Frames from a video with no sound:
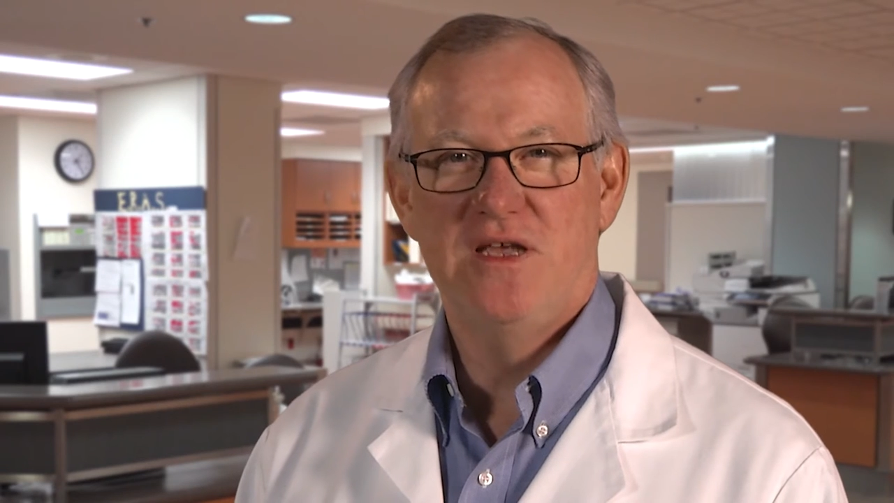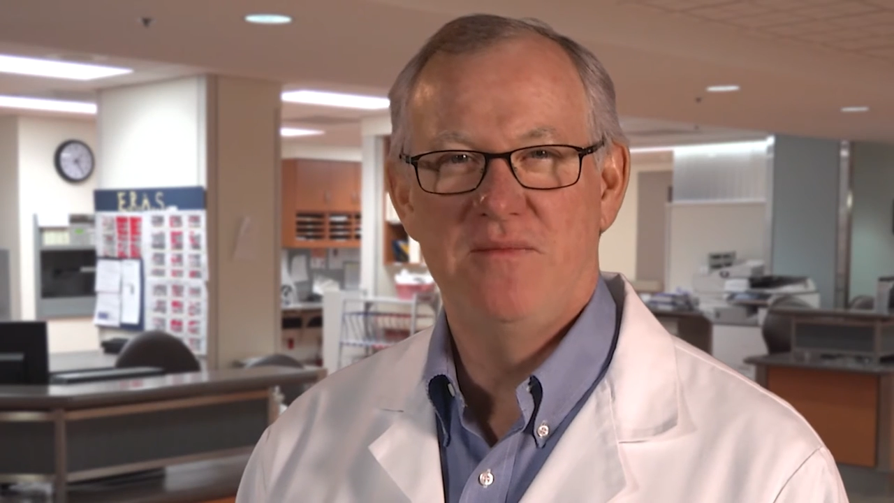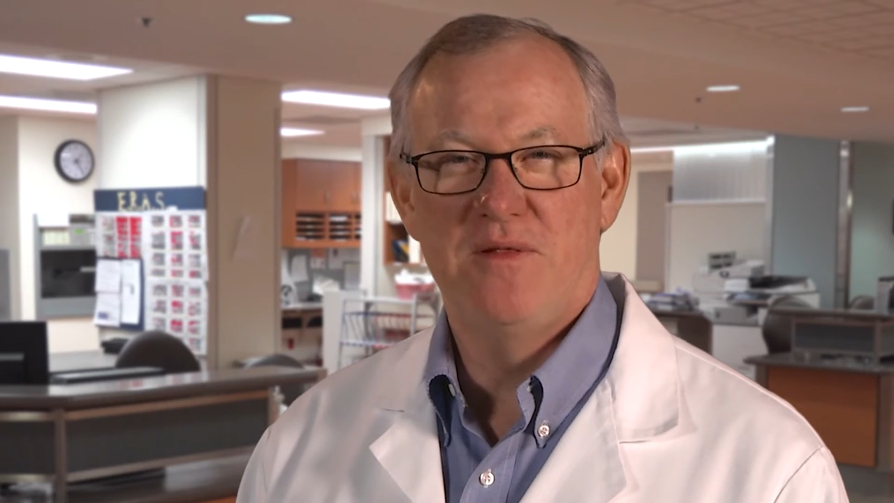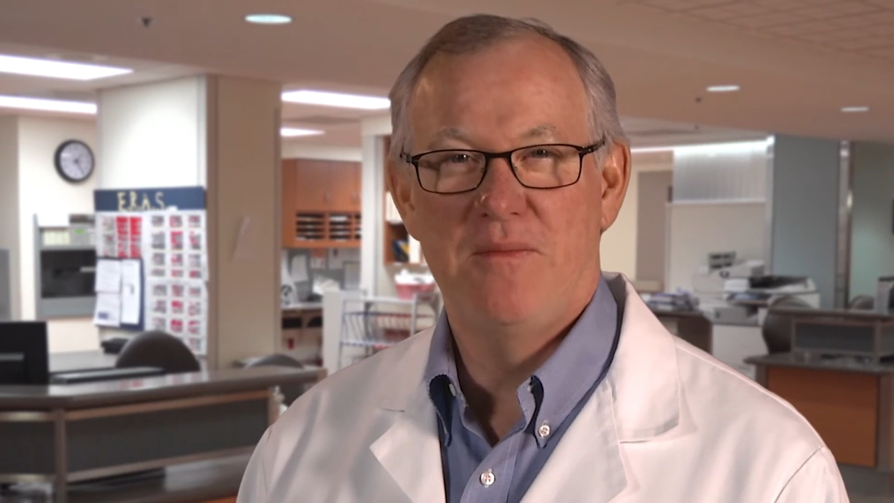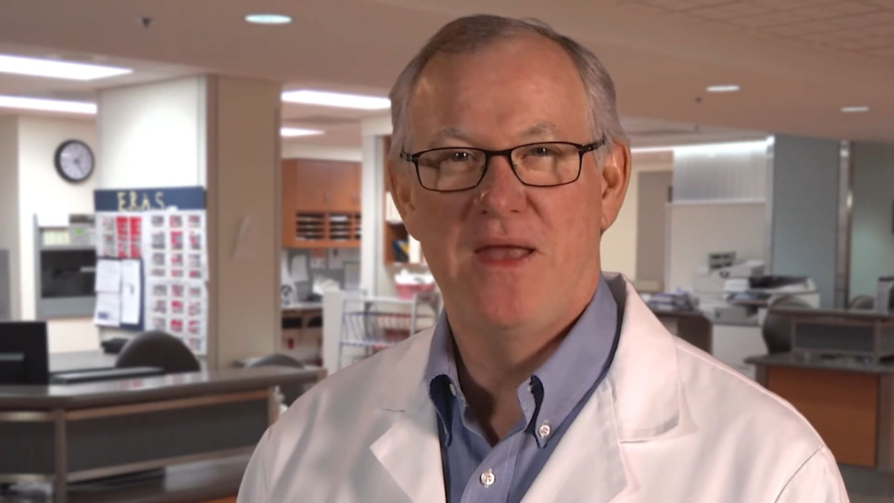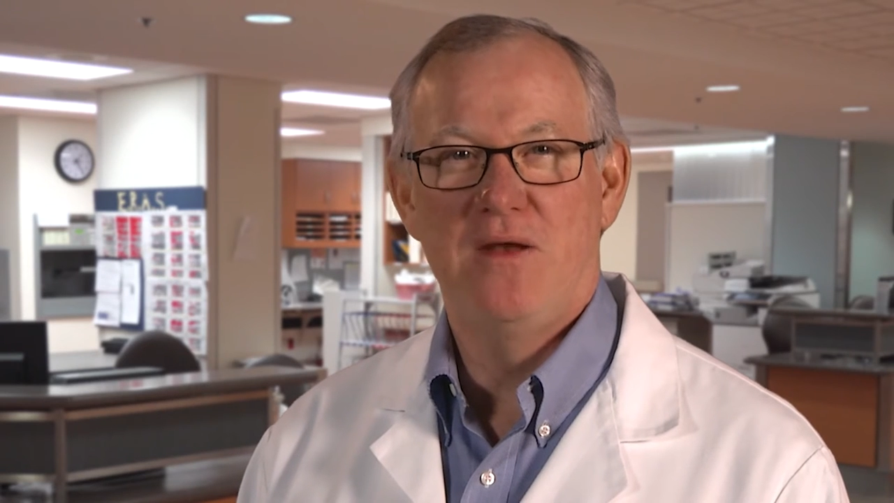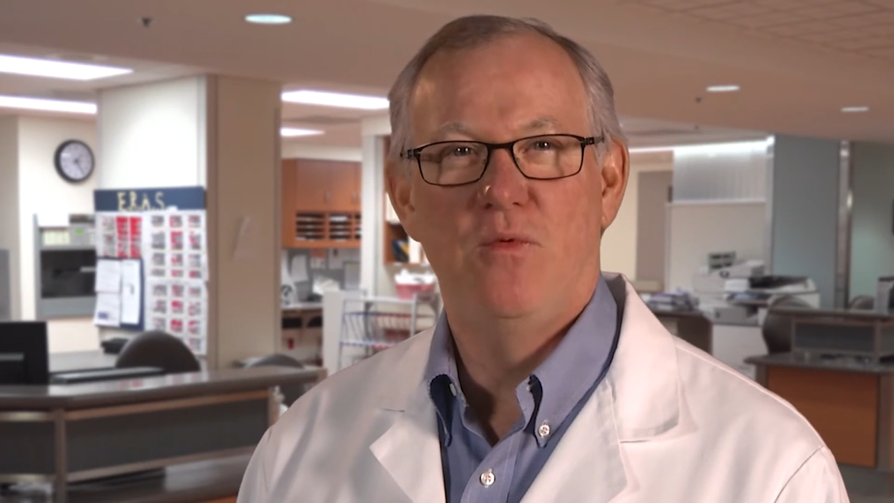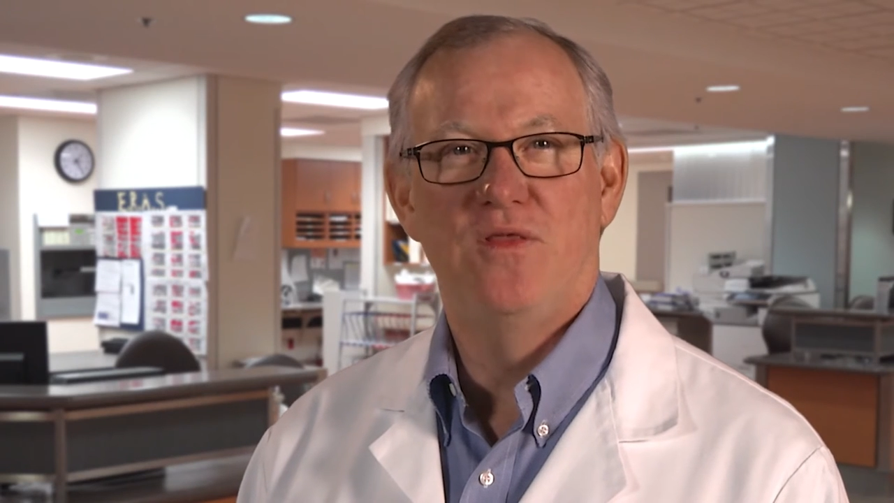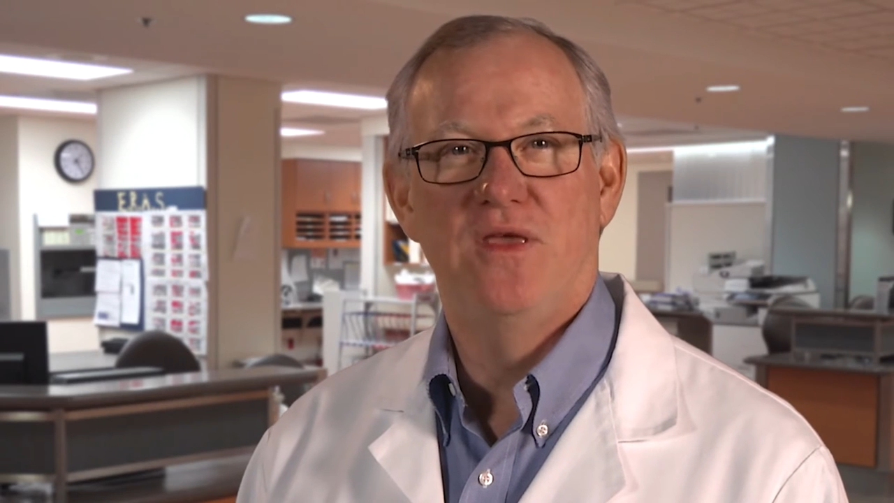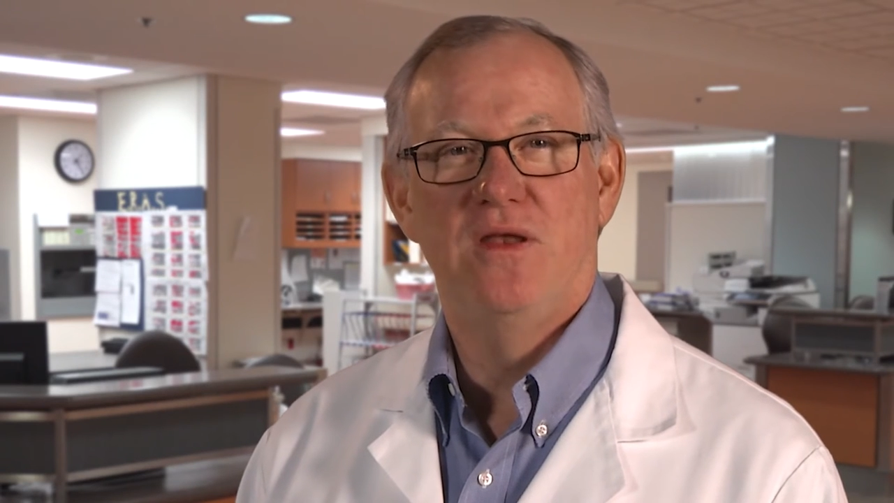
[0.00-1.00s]
implemented
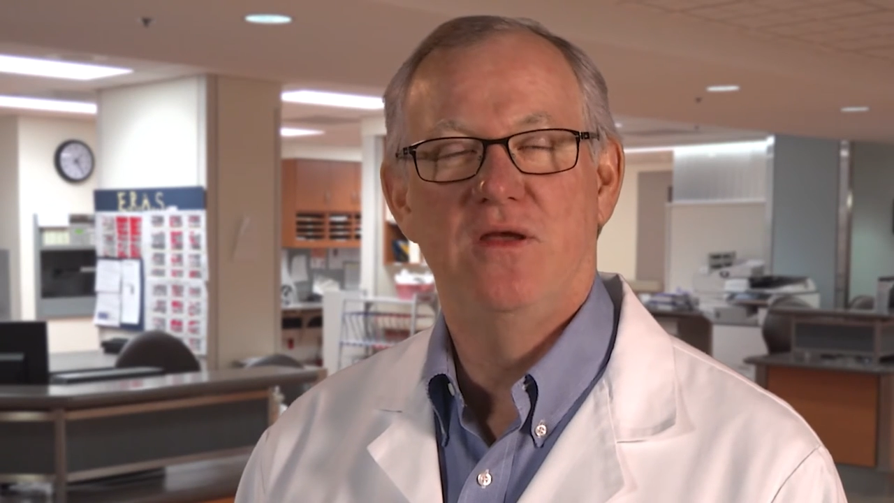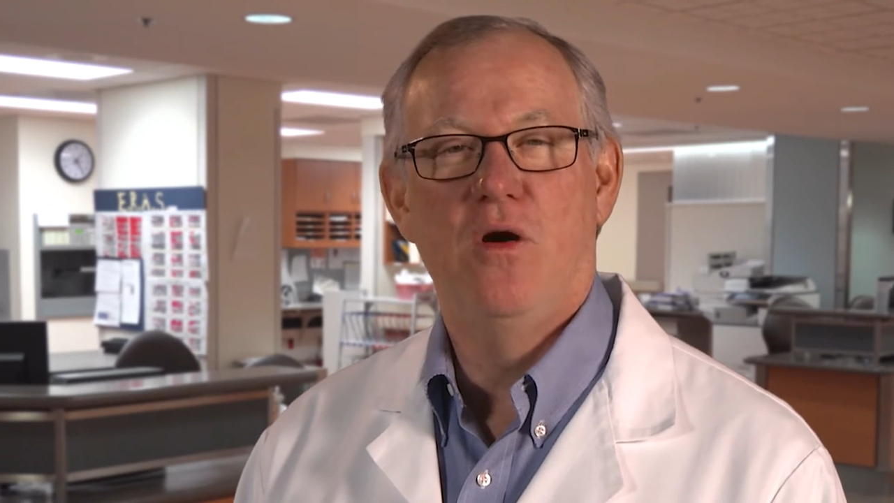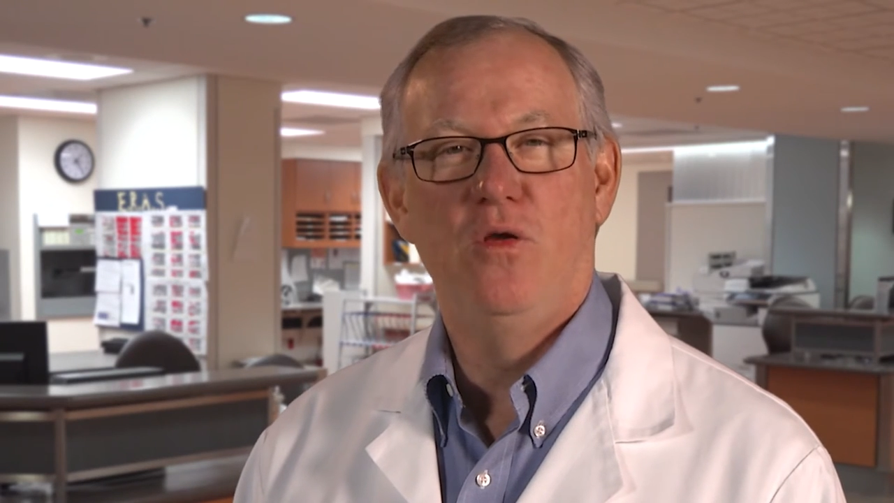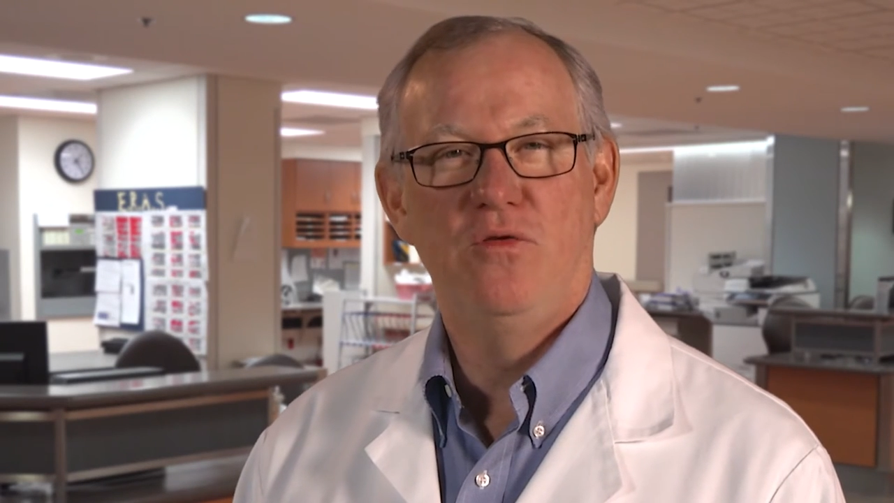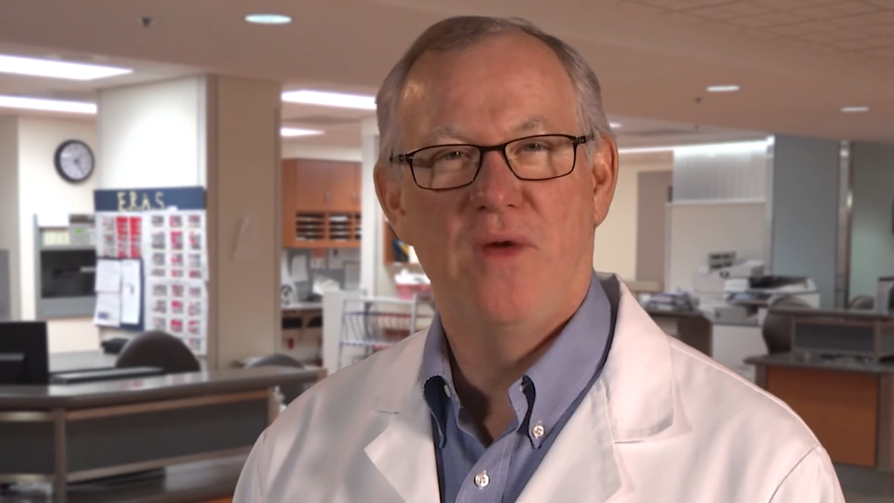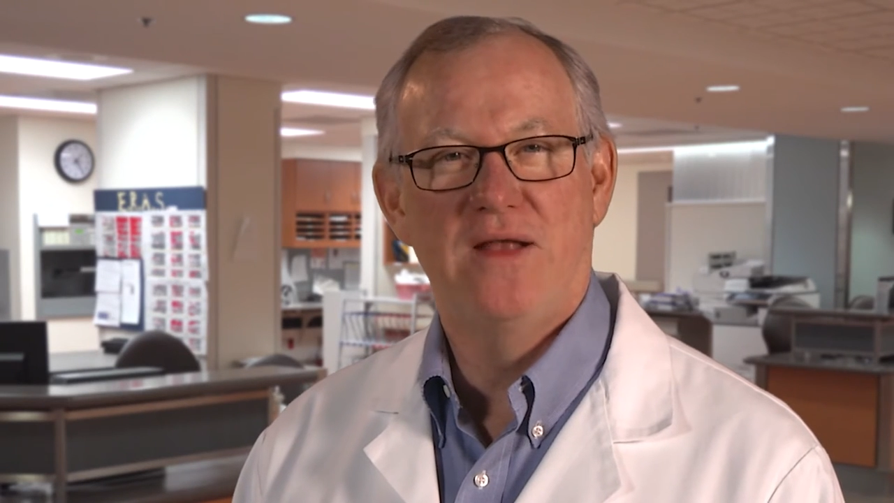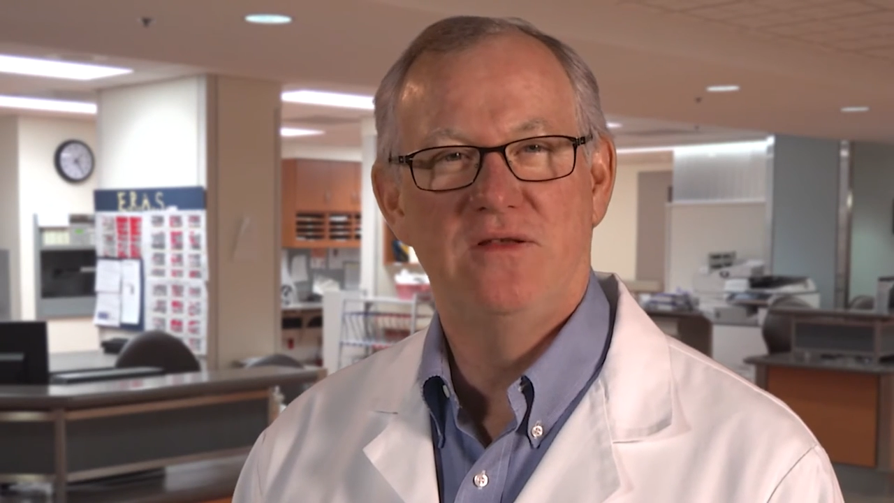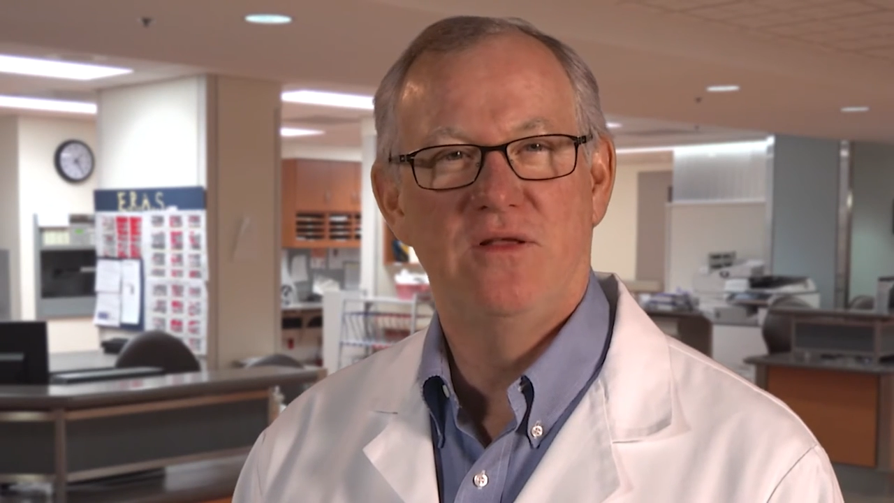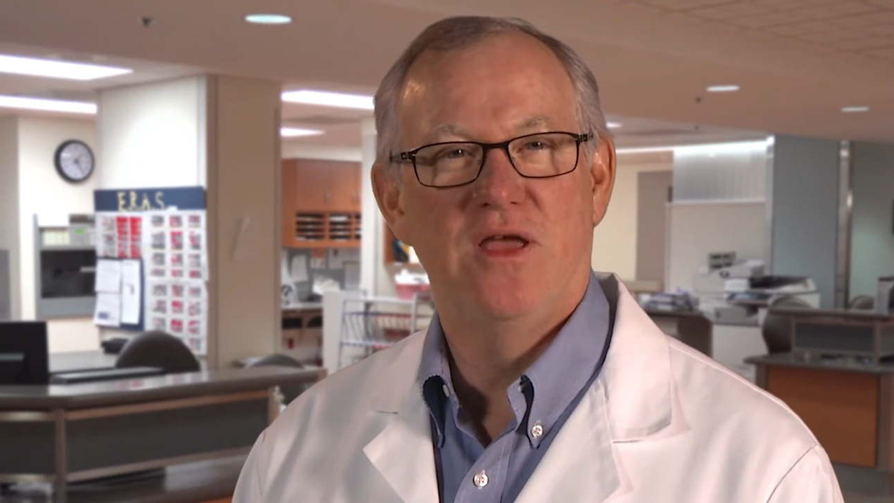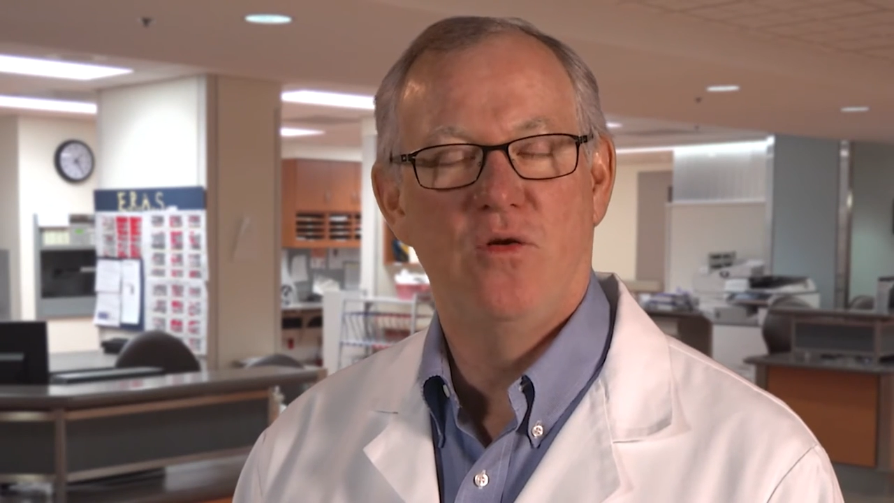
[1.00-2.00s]
within
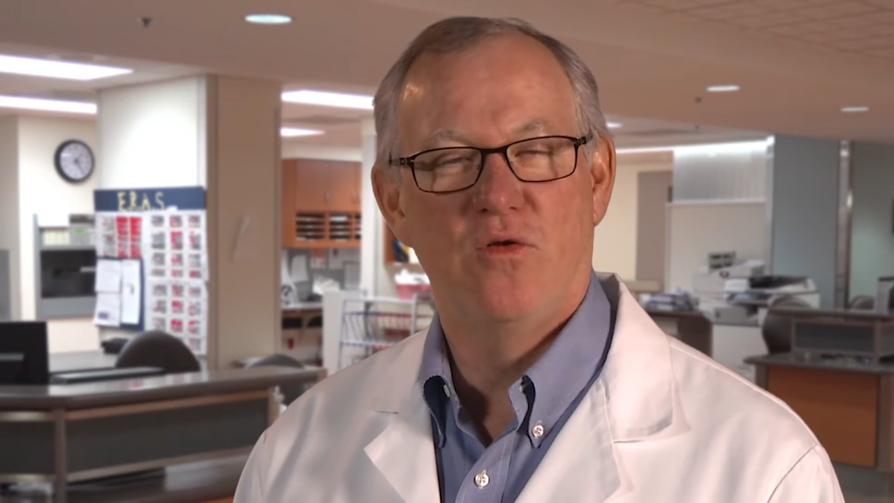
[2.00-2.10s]
colorectal and